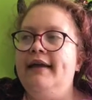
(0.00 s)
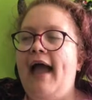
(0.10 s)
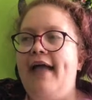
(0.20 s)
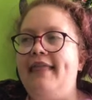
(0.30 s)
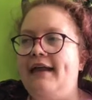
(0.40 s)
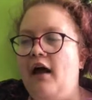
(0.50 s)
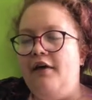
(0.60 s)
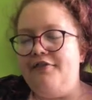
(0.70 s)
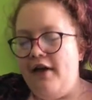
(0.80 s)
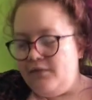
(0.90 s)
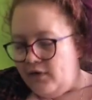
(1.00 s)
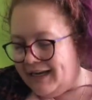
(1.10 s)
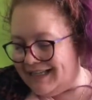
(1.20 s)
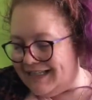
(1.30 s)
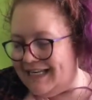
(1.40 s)
And then our third one
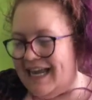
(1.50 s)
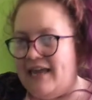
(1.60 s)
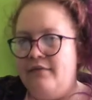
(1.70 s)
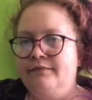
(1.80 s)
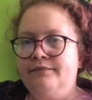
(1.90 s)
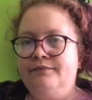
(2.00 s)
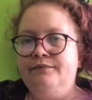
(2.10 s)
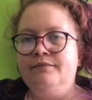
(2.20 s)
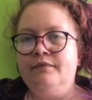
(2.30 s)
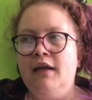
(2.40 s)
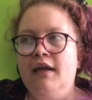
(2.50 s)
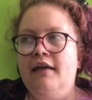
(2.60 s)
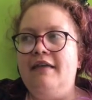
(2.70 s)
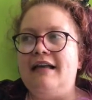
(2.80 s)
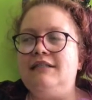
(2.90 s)
is D.
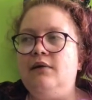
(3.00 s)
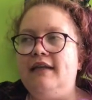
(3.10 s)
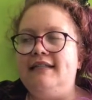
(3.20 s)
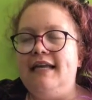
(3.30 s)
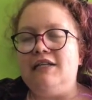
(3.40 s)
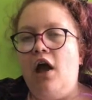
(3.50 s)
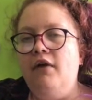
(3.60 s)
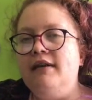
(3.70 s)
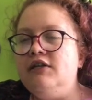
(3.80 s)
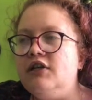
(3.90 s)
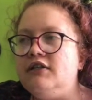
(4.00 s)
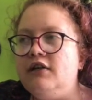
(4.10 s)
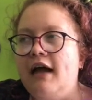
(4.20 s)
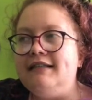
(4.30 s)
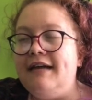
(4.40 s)
That's the one that sits only just,
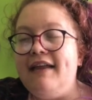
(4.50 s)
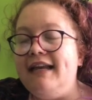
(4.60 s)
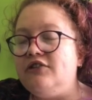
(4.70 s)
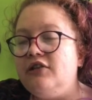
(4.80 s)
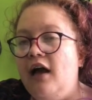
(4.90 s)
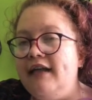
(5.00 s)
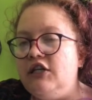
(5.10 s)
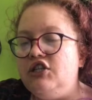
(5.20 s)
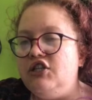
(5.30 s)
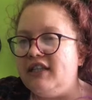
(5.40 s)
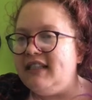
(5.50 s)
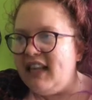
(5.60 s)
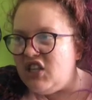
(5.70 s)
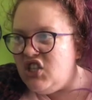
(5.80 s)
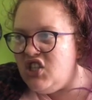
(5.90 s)
doesn't have any extra lines, it just
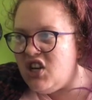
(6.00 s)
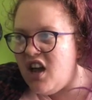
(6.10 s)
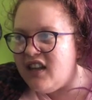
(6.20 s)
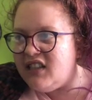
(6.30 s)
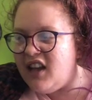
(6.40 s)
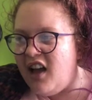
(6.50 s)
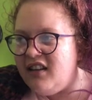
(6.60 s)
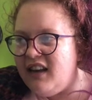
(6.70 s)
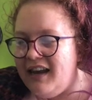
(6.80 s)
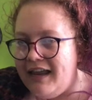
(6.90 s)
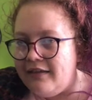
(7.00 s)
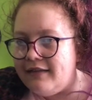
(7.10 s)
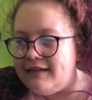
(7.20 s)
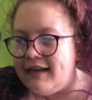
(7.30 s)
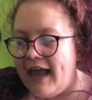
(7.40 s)
sits just underneath the
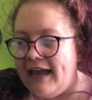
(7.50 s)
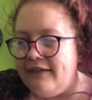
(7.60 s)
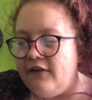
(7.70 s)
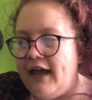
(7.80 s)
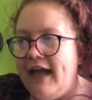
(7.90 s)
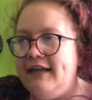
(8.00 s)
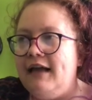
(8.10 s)
stave, okay?